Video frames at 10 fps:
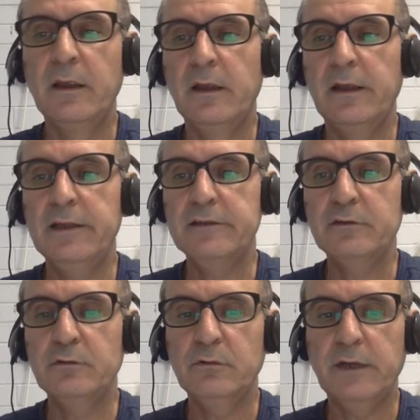Let's
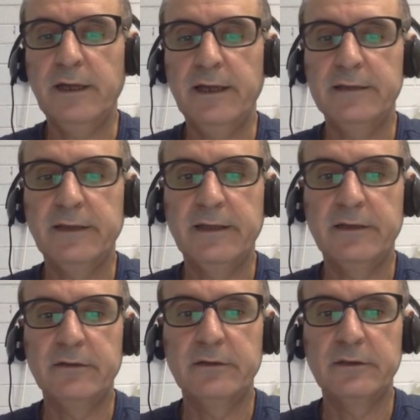look at
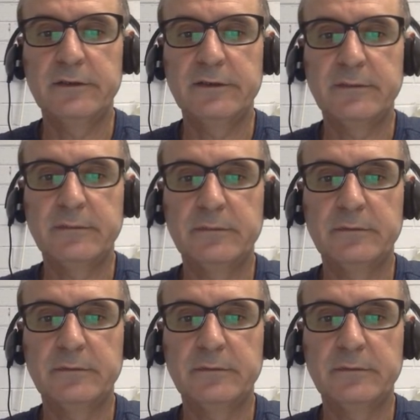another example.